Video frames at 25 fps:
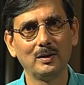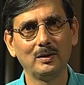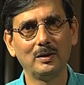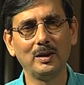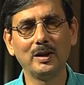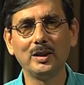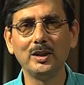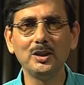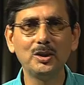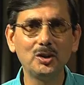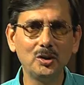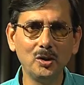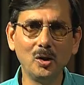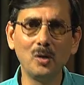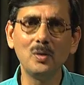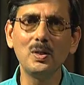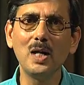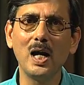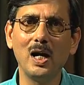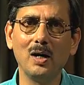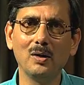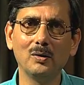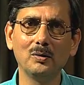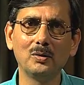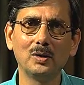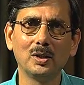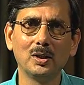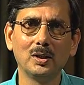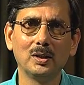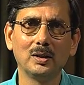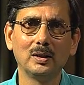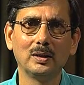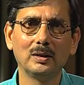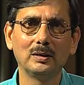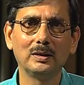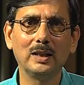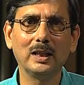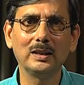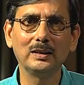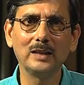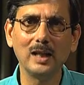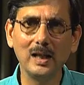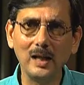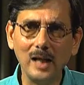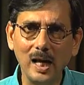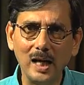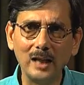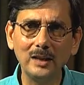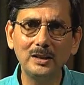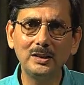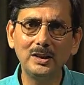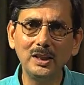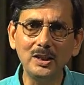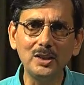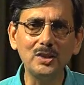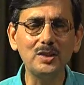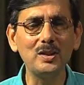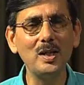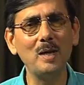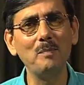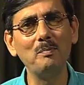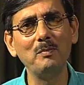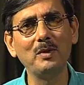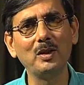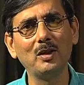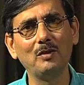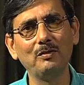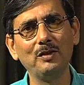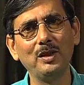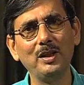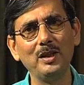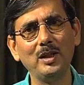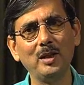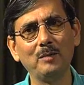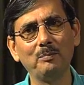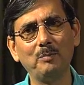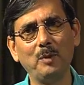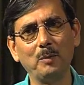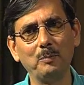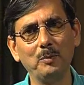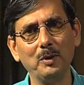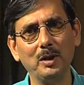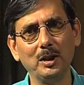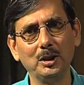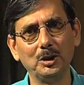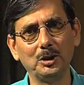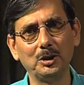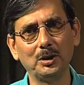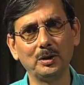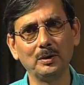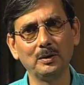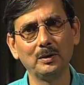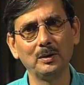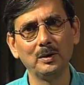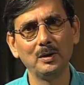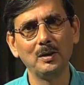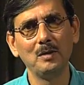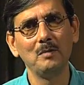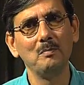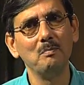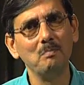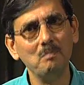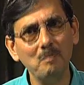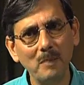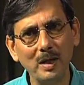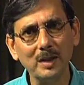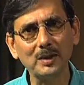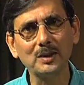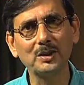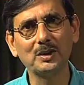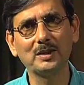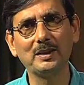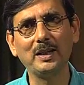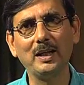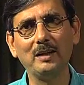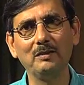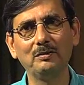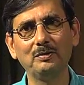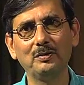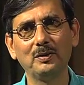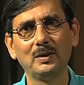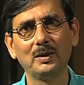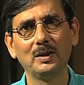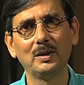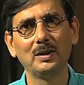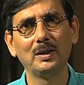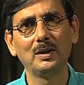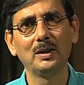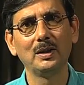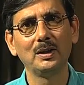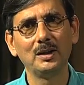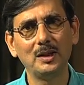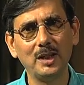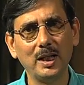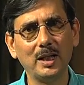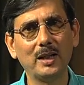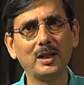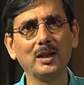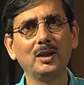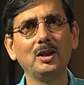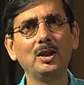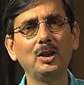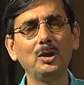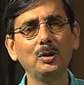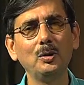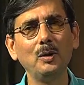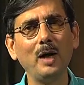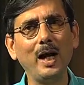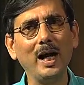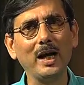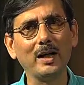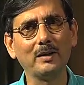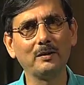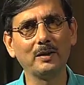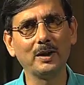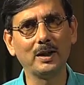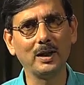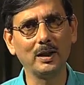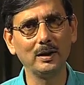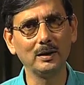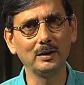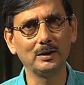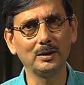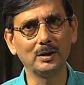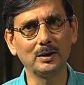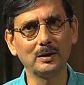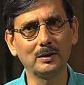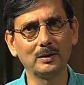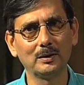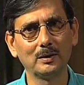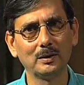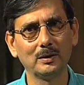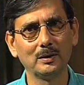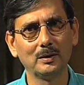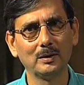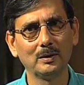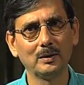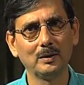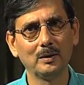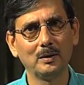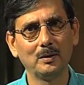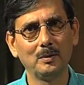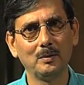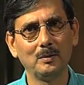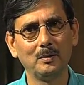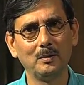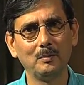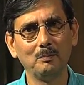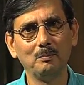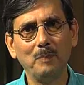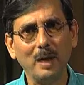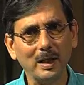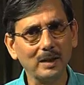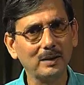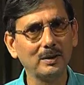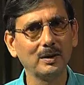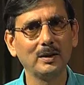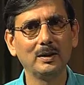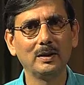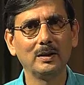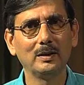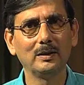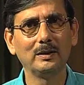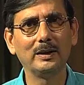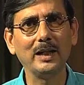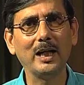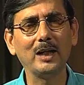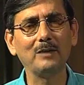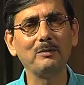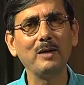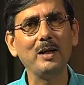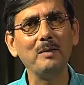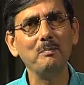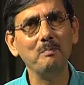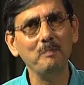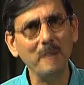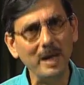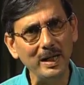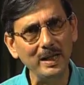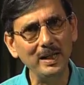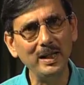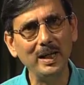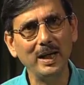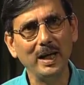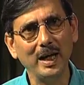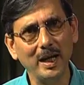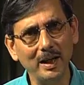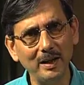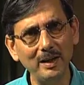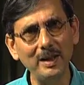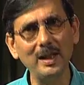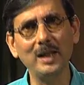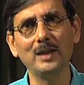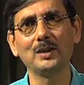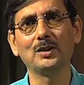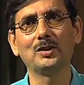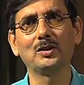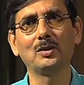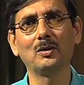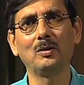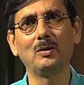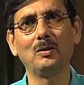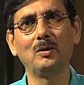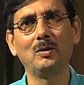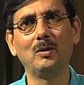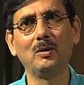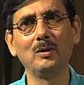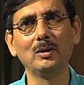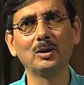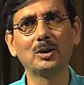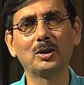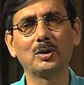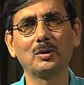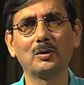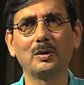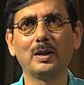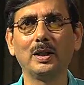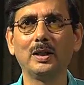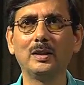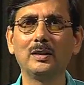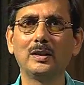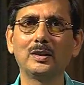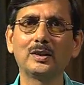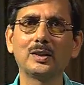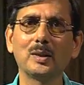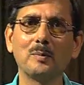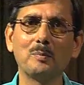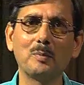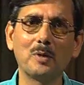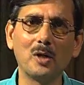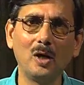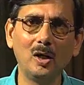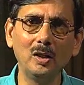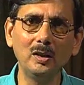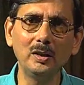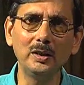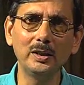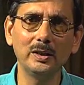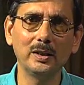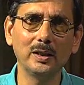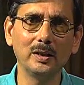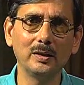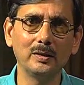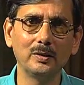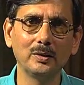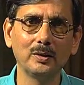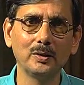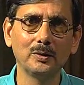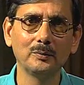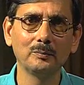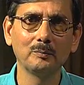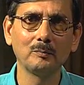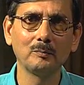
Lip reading: There is no doubt that the largest number of Indian population must have taken to agriculture. But there were many areas also in the subcontinent